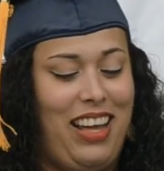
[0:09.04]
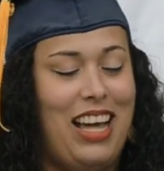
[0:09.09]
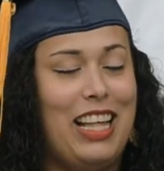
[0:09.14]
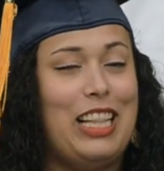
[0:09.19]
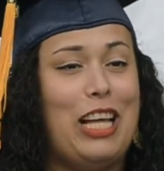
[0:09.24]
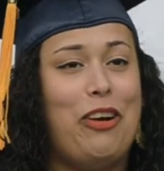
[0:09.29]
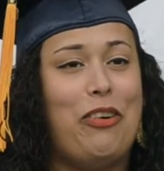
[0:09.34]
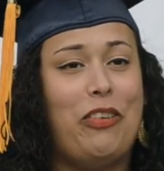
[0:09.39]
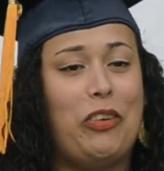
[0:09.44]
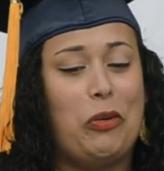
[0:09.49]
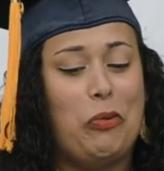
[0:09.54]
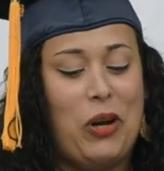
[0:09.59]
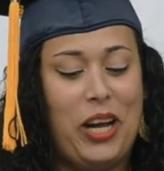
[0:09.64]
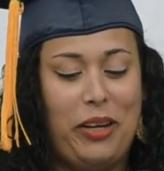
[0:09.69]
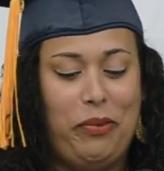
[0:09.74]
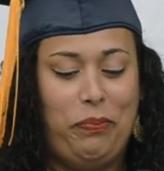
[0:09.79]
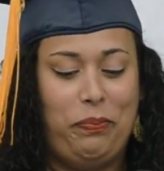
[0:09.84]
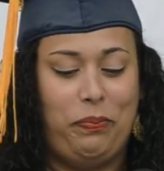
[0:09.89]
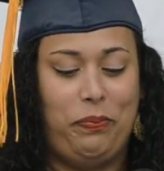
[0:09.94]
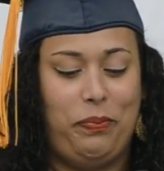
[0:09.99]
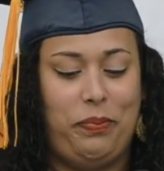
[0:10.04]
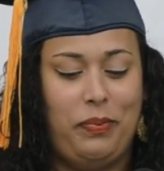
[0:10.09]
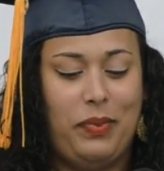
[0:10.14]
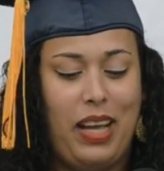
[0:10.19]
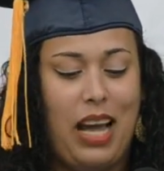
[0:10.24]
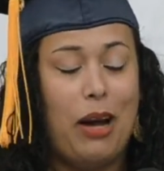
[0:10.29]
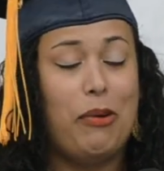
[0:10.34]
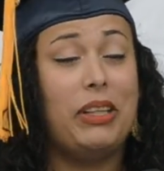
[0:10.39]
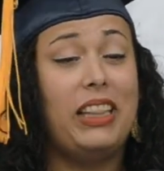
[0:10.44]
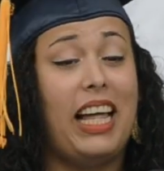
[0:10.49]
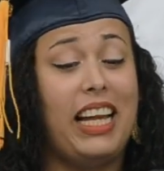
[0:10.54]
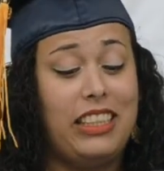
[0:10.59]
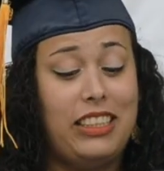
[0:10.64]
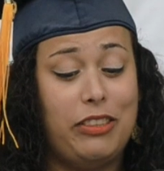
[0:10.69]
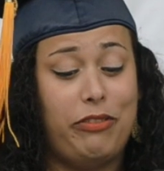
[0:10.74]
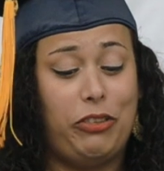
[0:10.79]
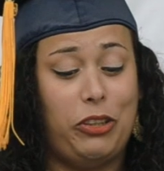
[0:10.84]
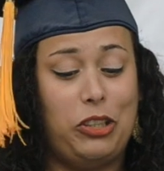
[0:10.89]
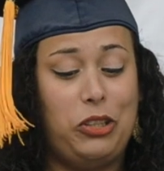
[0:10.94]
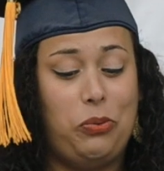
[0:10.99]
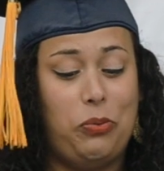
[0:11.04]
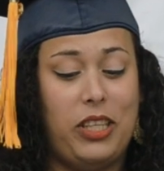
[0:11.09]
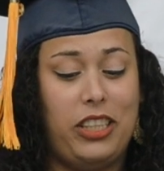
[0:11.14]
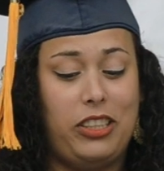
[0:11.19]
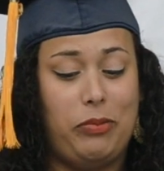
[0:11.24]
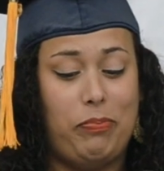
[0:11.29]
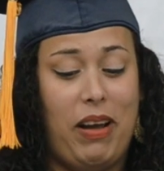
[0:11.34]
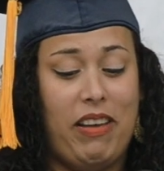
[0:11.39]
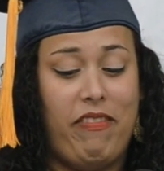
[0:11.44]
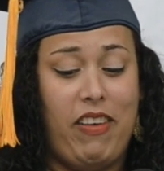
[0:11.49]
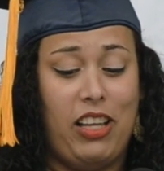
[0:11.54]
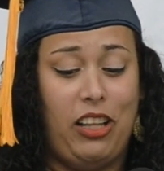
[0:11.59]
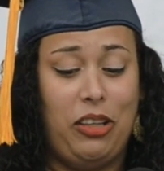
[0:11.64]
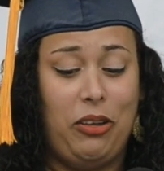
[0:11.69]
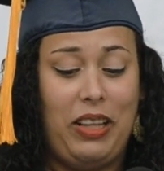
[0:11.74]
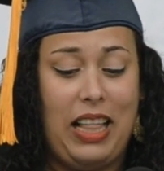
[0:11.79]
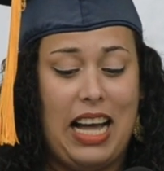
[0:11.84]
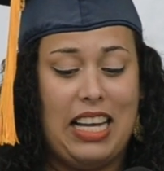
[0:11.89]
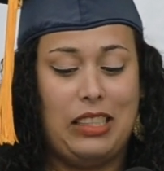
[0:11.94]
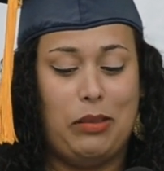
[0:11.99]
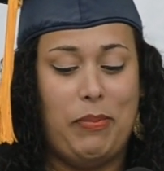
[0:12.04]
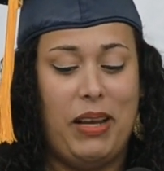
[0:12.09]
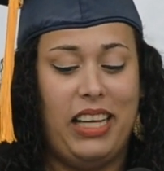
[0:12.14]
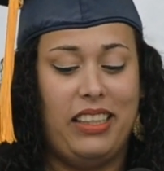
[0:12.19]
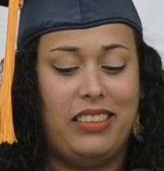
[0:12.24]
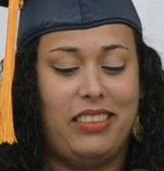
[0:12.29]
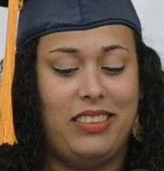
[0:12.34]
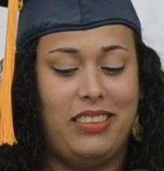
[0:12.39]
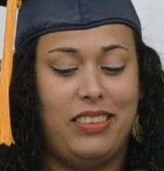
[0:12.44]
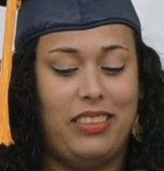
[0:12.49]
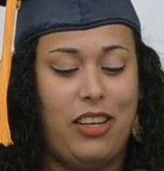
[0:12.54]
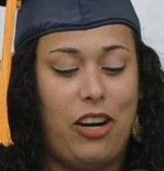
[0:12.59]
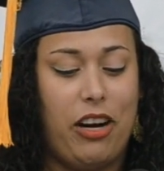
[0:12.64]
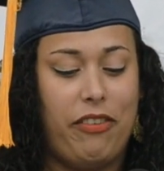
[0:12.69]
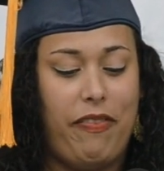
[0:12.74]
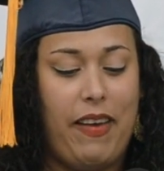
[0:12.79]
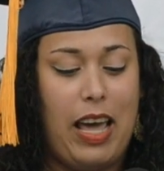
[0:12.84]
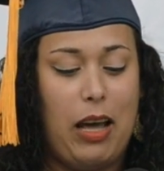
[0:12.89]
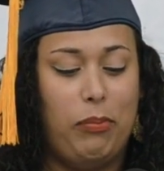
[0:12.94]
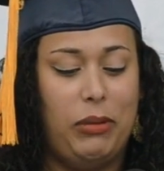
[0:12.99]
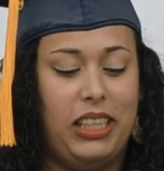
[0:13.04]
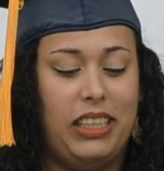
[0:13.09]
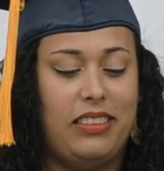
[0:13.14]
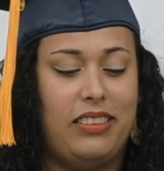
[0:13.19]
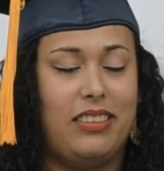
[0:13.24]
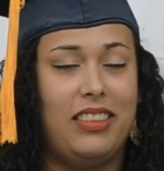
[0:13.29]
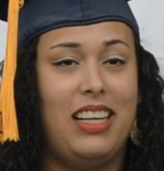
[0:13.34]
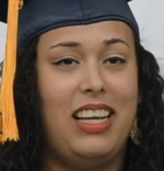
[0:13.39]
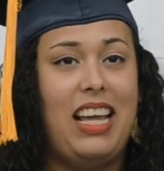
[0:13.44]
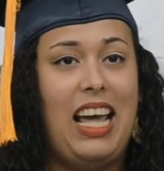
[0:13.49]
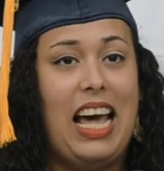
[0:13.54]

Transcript: Hello, everyone. I would like to first wish my fellow classmates, our families,